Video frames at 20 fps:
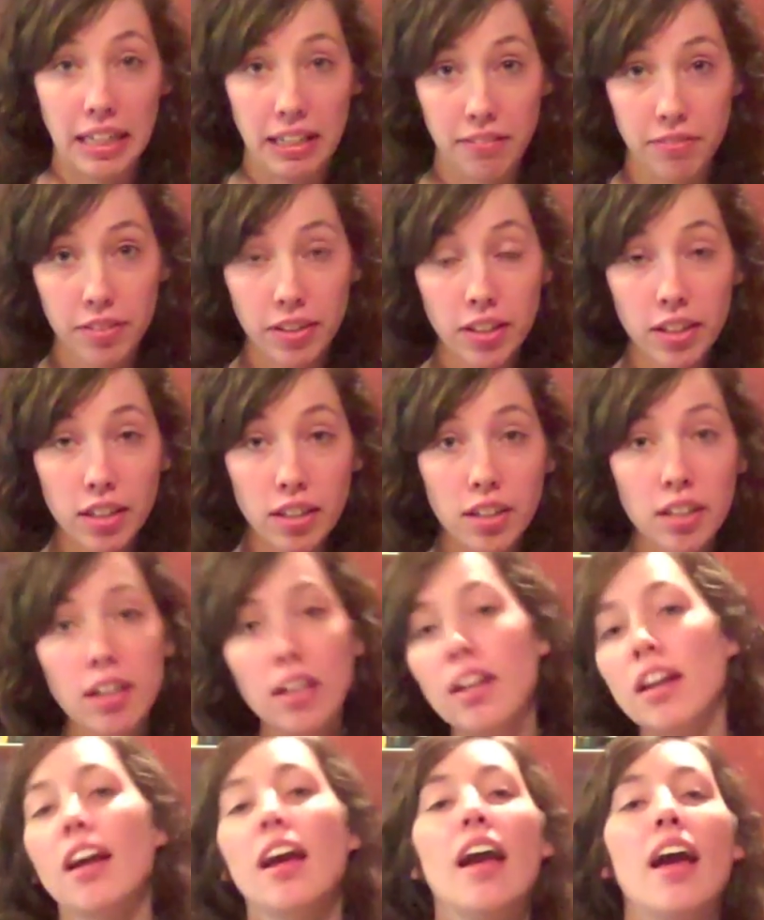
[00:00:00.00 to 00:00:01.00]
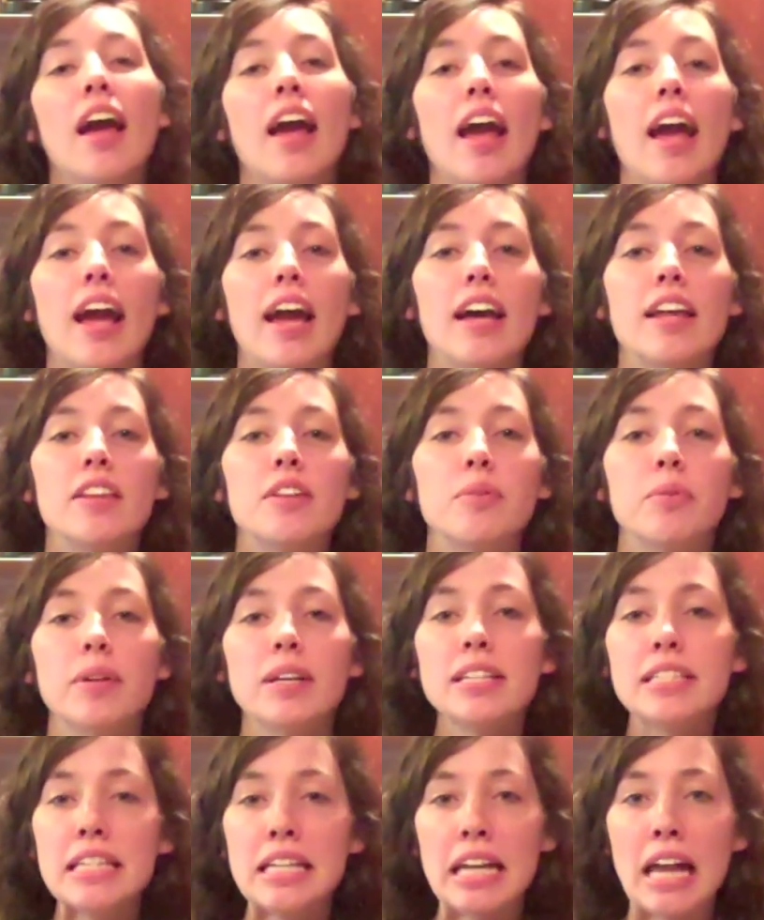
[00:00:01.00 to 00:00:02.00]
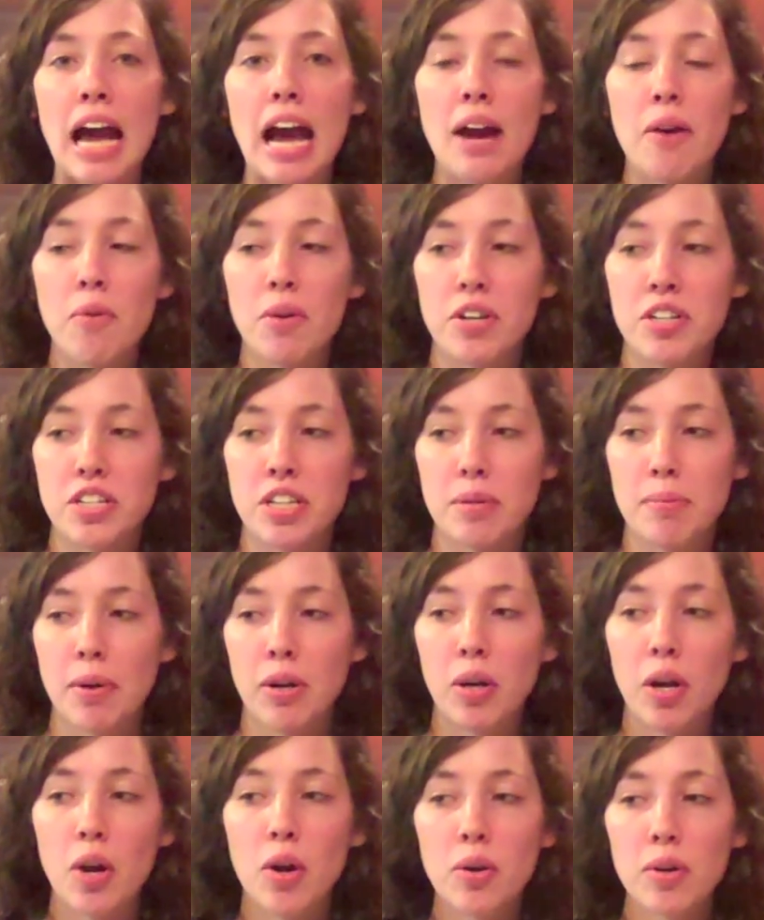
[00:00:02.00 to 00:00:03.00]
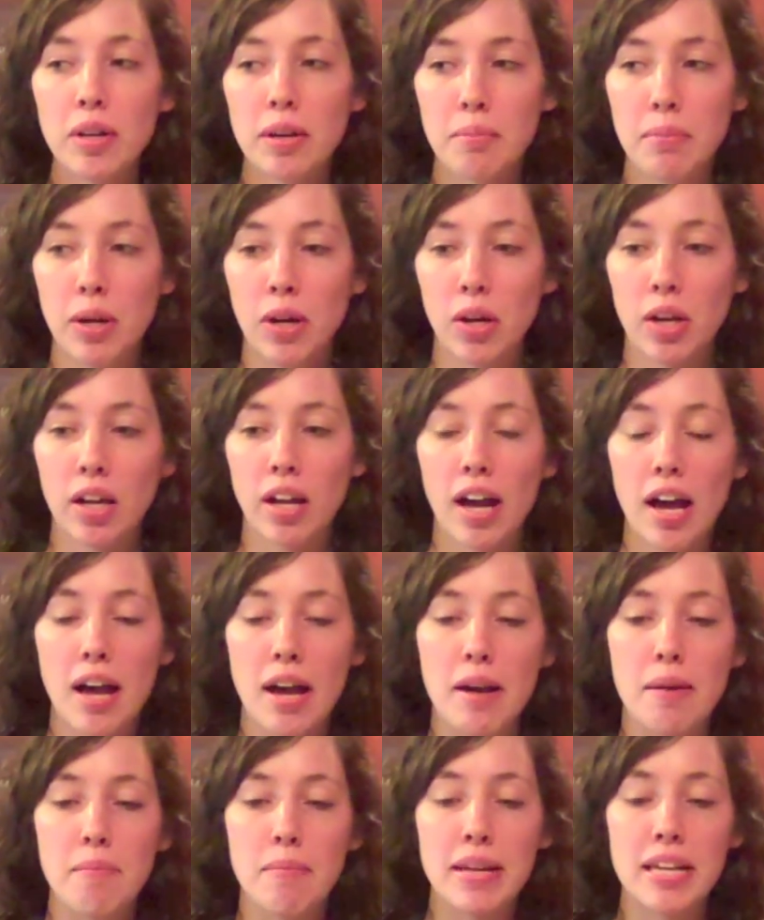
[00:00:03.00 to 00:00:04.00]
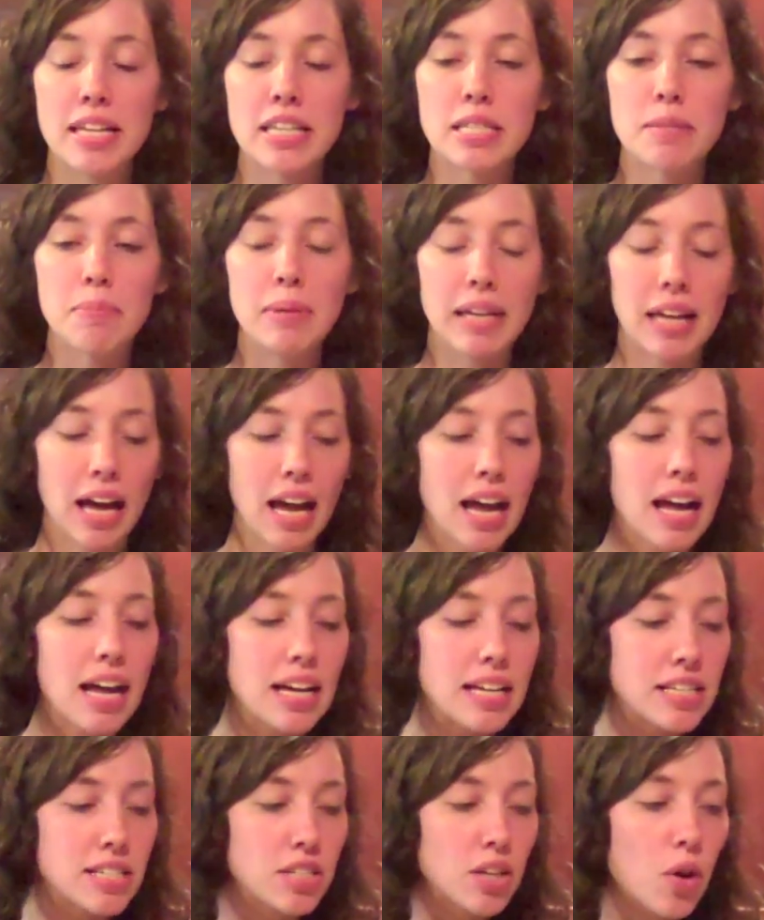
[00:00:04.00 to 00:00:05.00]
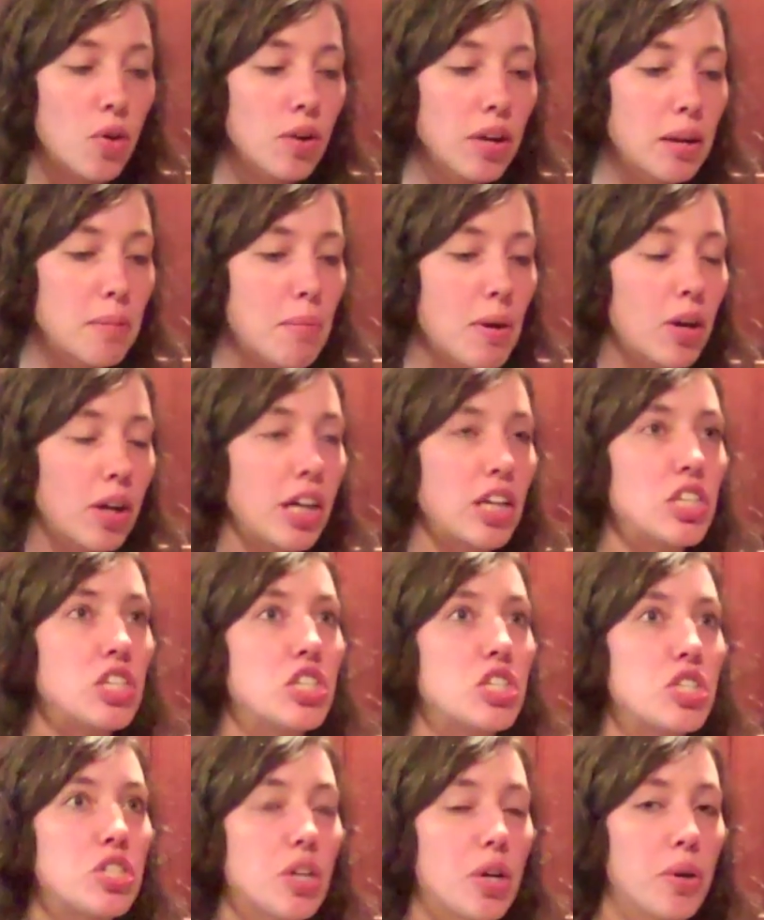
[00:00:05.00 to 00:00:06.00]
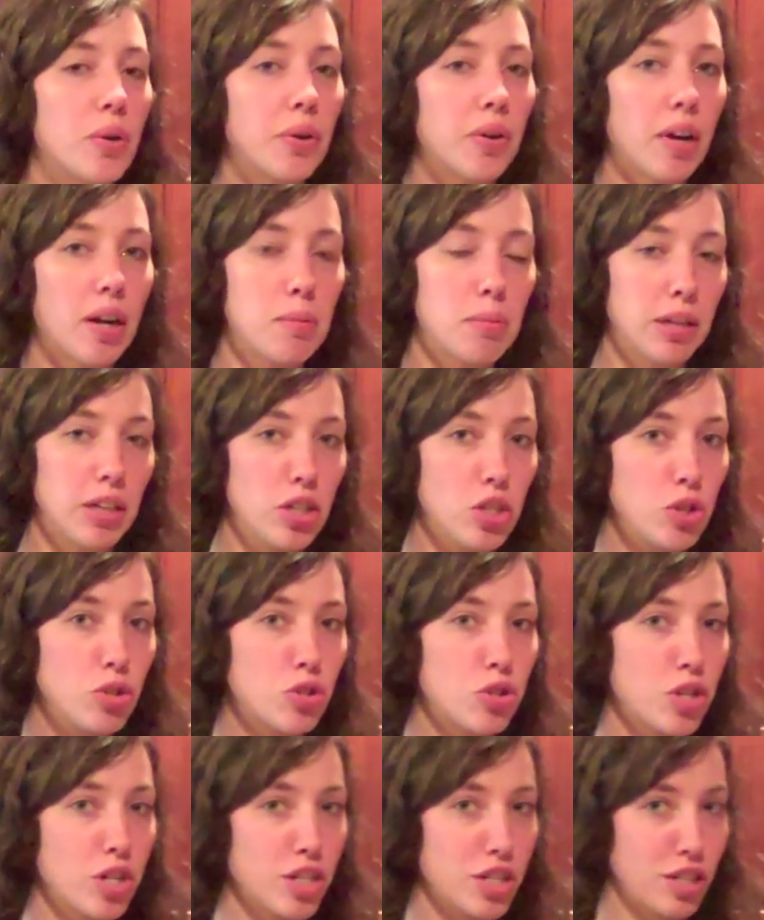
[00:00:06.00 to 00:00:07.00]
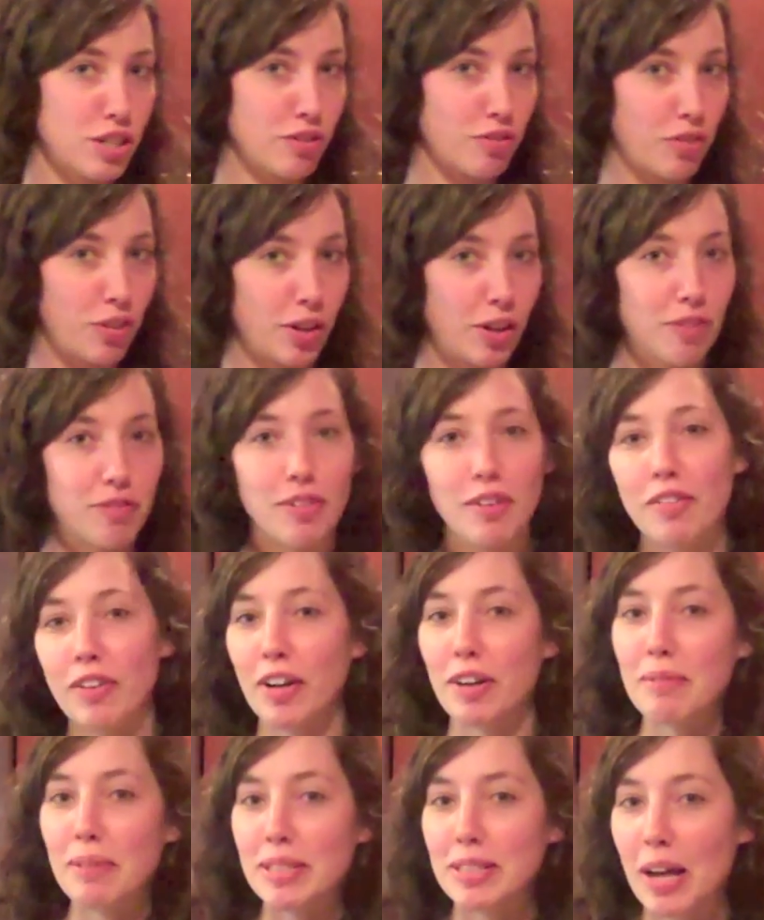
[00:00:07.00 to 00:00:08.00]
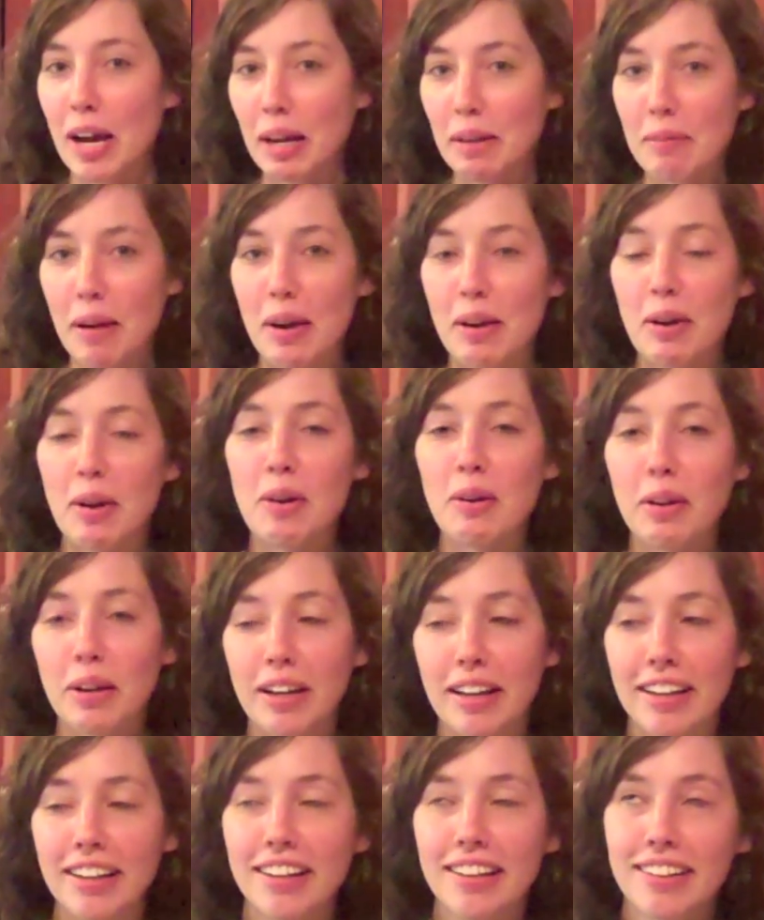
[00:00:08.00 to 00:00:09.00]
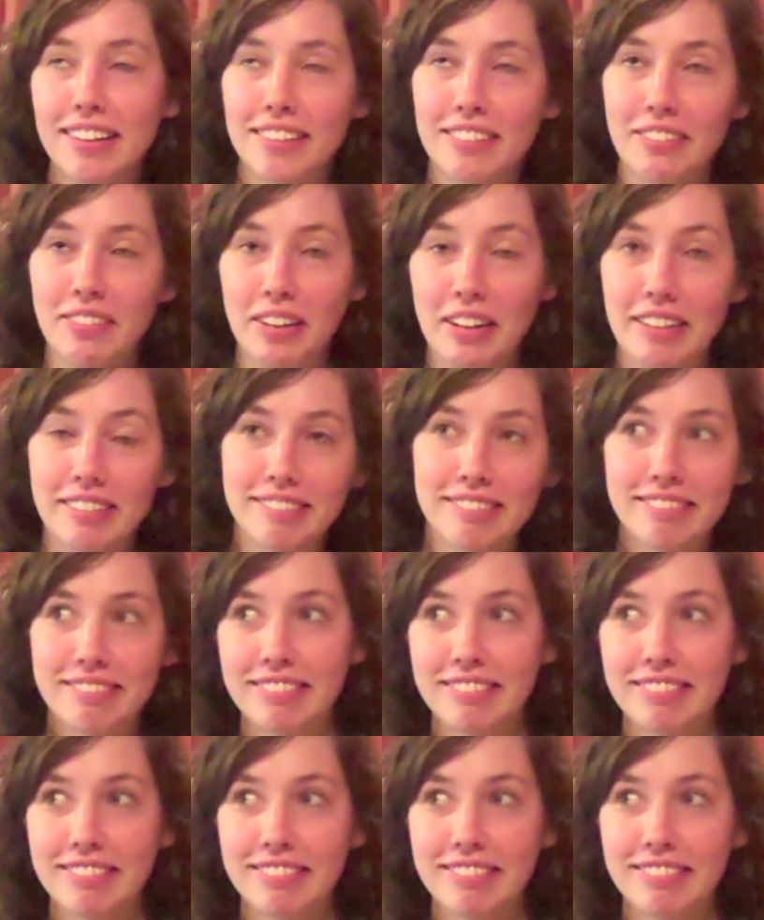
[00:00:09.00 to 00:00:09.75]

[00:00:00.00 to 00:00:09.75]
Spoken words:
kefir. And the reason I want to share about coconut milk is because coconut milk is so incredibly nutritious for you. If you've heard me talk about coconut, or